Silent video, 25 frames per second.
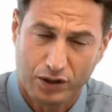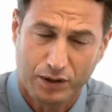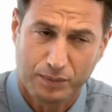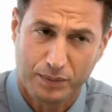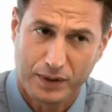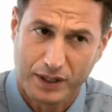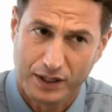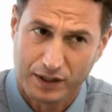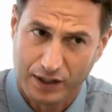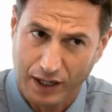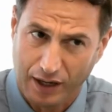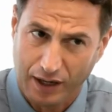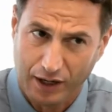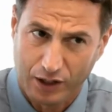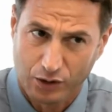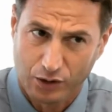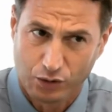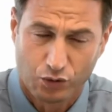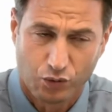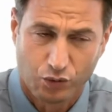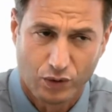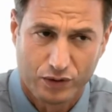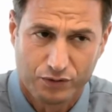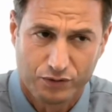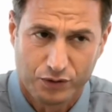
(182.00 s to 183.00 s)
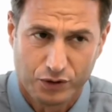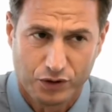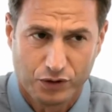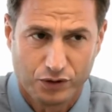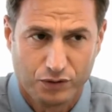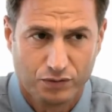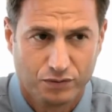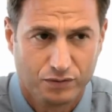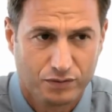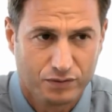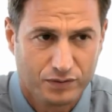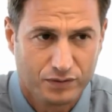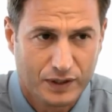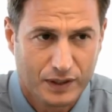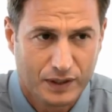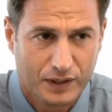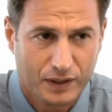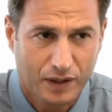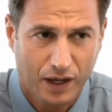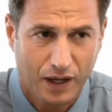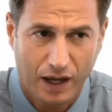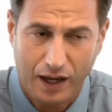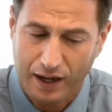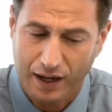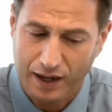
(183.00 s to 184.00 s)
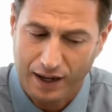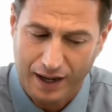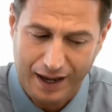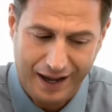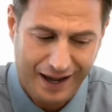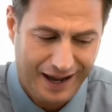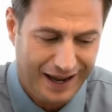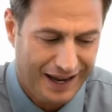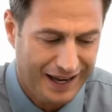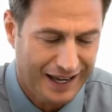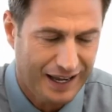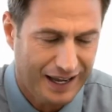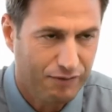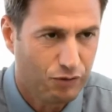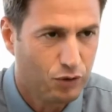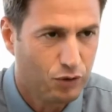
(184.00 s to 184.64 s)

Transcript: It is useful to use a list of key